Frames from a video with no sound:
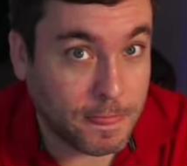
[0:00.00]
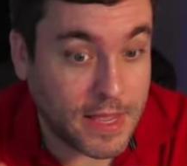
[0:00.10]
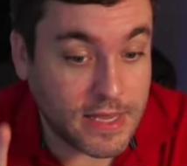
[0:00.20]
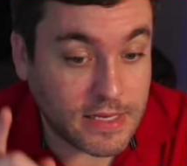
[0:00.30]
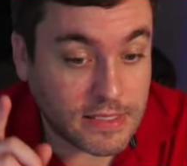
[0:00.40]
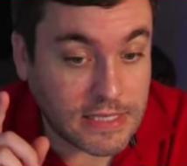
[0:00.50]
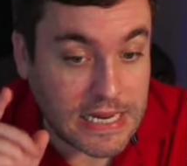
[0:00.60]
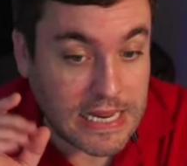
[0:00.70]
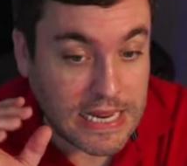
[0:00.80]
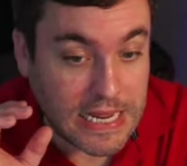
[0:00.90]
is
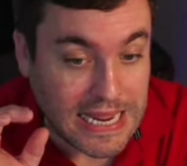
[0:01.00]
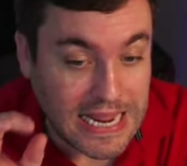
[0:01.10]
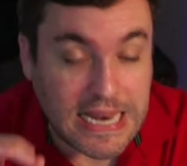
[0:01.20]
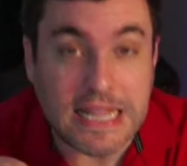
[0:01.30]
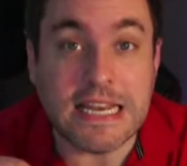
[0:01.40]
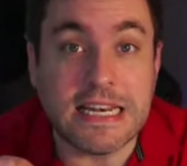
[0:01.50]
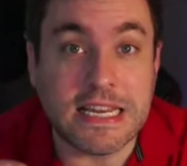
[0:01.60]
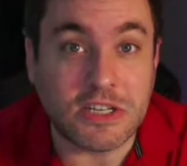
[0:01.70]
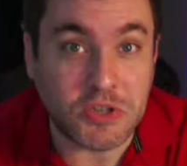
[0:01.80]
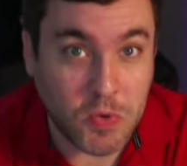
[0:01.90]
in the
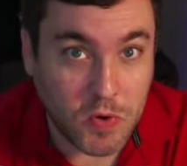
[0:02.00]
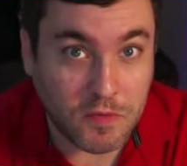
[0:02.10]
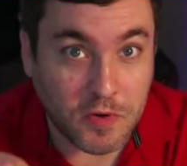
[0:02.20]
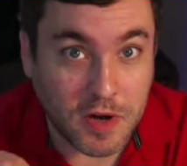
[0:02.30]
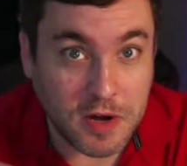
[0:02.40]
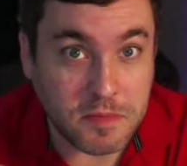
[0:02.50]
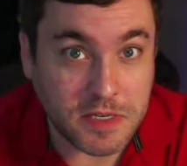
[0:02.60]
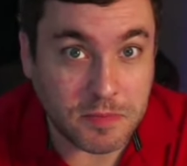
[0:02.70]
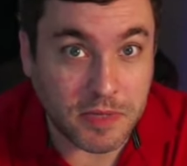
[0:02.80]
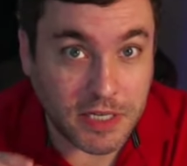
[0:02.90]
Discord for Gundam
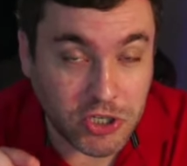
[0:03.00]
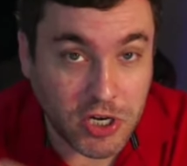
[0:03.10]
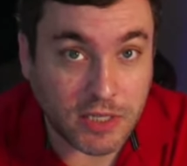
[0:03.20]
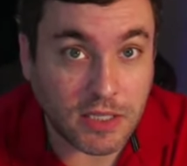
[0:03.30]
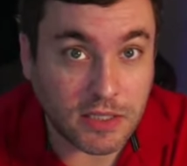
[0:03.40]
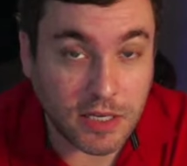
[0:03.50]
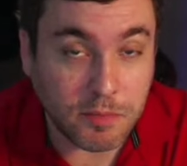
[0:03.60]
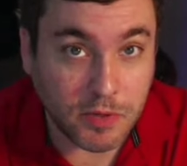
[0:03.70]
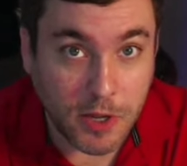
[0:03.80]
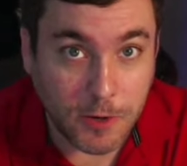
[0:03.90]
Explain. Check the link
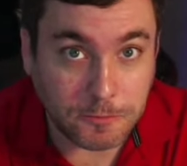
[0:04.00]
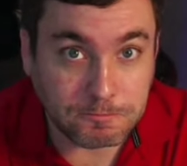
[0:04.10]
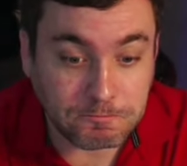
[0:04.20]
below.